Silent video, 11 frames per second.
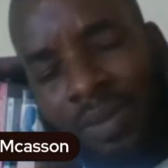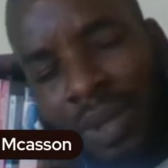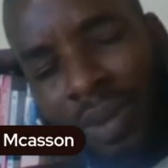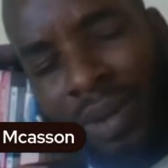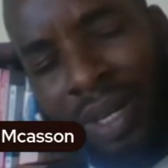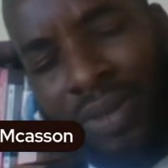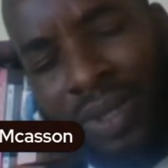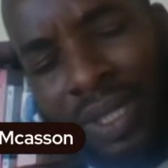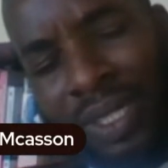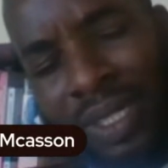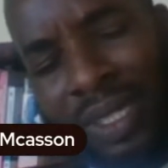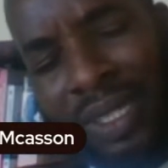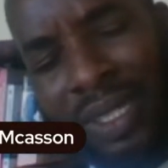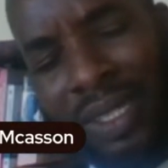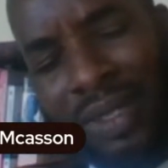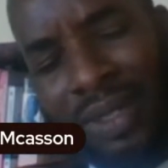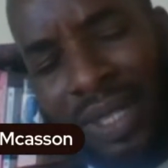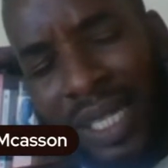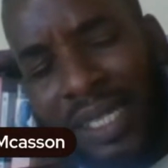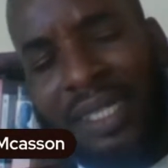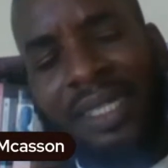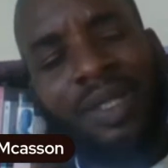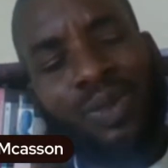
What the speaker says: primarily within 60 to 90 days,